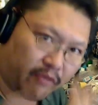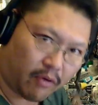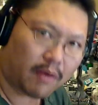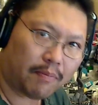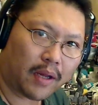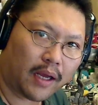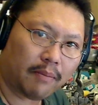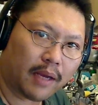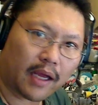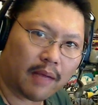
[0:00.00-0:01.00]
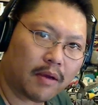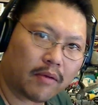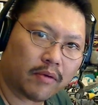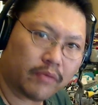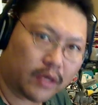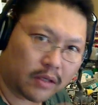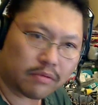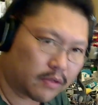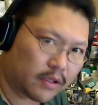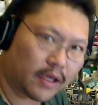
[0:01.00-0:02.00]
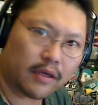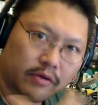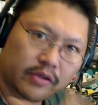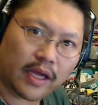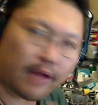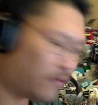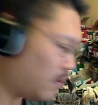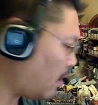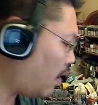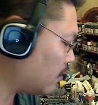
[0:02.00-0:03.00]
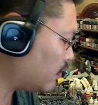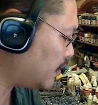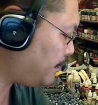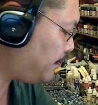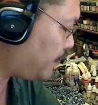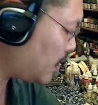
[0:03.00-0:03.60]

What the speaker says: If you want to play in my gaming group, well, then you stay for the long run,